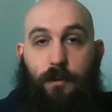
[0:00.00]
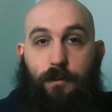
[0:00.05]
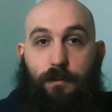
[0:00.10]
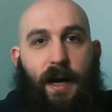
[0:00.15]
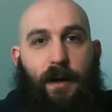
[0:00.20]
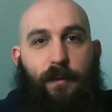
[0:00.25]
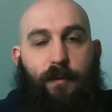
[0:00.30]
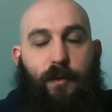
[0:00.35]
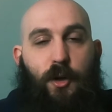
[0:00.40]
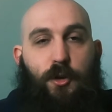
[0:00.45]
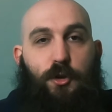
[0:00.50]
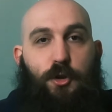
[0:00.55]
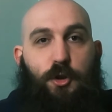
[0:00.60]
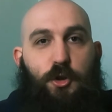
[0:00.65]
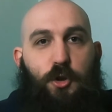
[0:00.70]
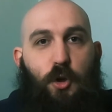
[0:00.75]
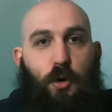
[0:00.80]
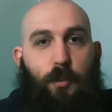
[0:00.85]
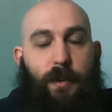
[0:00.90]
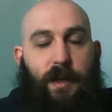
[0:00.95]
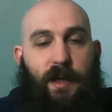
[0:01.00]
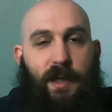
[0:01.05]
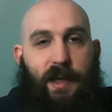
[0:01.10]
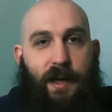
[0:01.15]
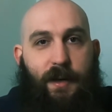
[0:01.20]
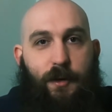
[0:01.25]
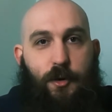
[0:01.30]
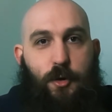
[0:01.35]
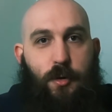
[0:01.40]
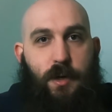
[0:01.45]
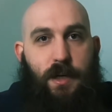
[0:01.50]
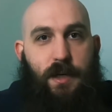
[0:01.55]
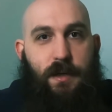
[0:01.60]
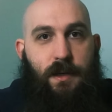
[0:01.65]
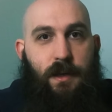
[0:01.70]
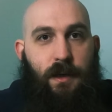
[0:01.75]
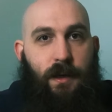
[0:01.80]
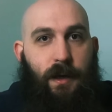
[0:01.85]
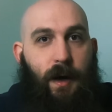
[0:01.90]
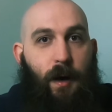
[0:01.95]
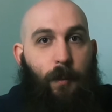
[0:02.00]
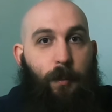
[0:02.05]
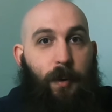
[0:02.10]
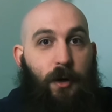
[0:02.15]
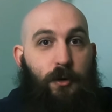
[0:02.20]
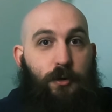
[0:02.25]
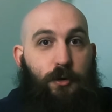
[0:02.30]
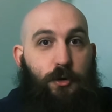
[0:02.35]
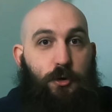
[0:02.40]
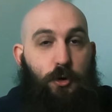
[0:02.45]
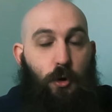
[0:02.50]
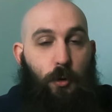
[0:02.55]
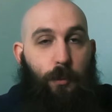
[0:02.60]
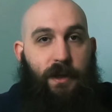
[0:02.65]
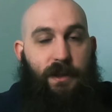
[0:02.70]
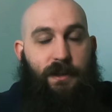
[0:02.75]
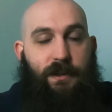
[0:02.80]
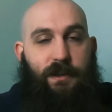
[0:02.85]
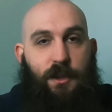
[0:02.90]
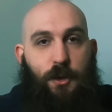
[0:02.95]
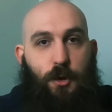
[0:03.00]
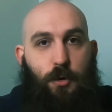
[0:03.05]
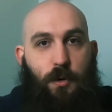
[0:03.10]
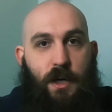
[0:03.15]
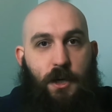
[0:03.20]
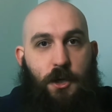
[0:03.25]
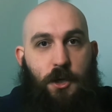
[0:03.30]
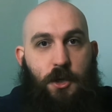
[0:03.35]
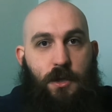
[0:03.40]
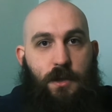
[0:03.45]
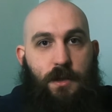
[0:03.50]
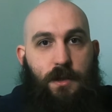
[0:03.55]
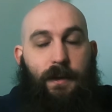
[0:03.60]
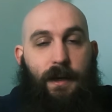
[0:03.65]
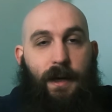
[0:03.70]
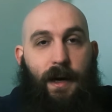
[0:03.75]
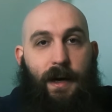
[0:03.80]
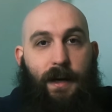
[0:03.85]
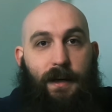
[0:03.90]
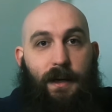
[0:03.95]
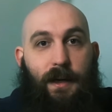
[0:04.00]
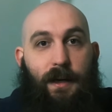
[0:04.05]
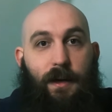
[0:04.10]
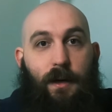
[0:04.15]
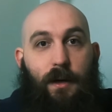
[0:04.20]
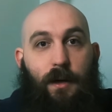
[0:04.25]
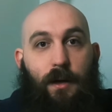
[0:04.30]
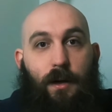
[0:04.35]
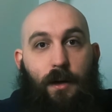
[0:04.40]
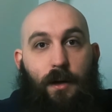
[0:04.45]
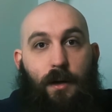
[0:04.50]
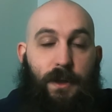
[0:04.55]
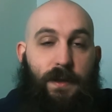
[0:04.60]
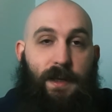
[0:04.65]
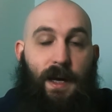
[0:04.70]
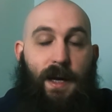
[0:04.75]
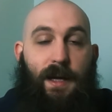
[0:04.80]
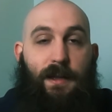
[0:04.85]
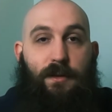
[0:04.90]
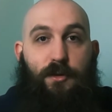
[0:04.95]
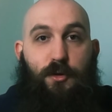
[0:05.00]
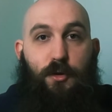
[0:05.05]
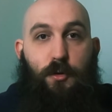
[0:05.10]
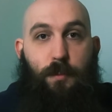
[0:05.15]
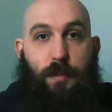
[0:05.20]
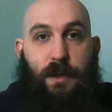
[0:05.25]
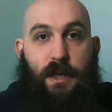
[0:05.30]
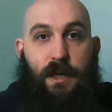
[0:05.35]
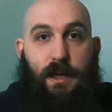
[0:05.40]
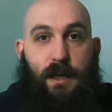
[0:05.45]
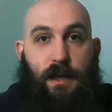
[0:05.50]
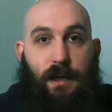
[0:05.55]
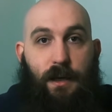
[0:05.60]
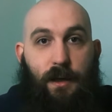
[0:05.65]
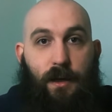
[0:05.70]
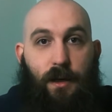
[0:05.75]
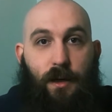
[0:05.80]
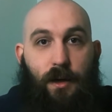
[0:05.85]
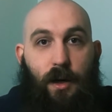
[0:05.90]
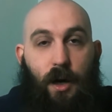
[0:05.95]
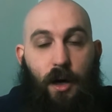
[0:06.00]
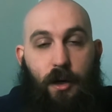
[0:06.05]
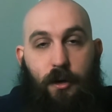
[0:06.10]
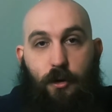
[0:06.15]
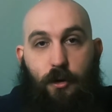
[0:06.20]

I've got so many entries about so many situations that I can pretend to be a